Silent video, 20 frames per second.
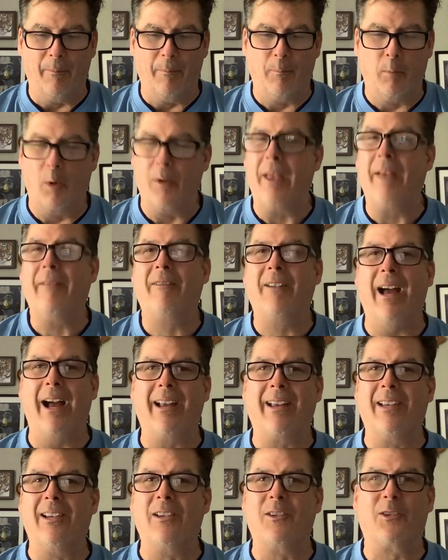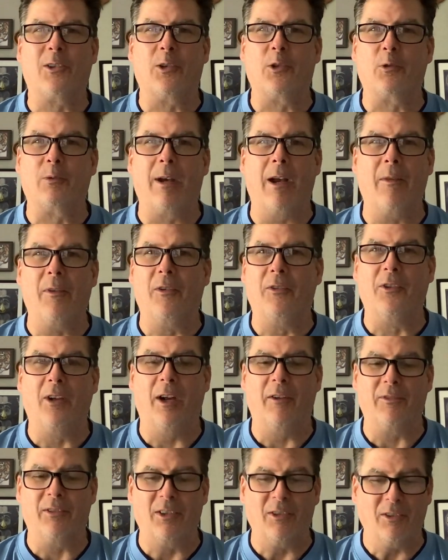Boy, they've got to get it turned around this
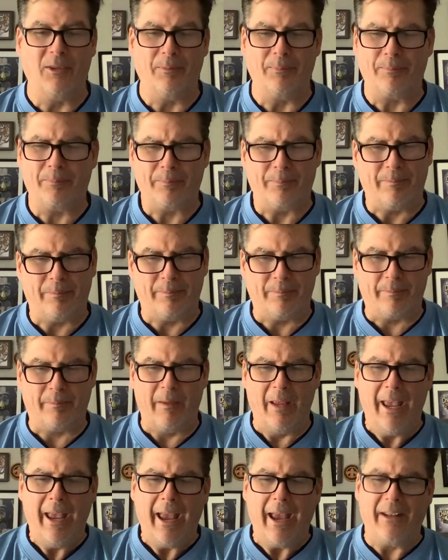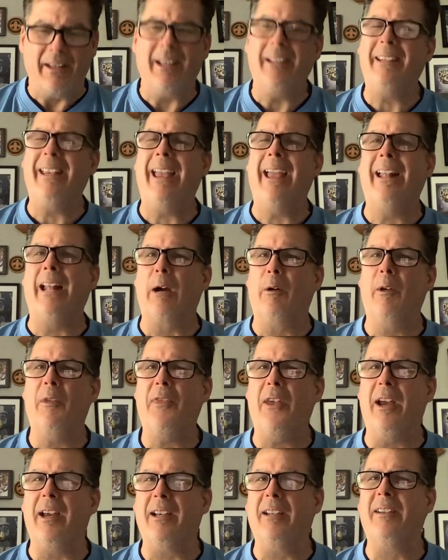offseason. In Indiana, I really
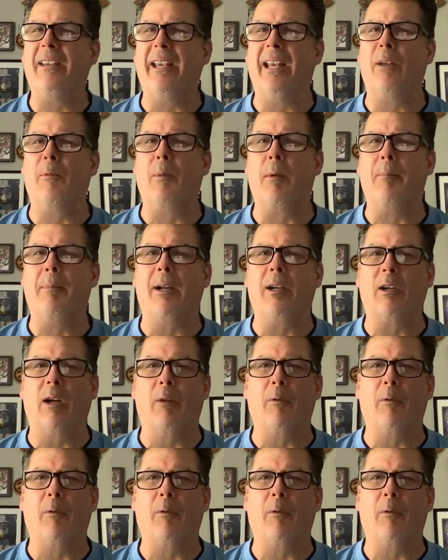thought Indiana would be better.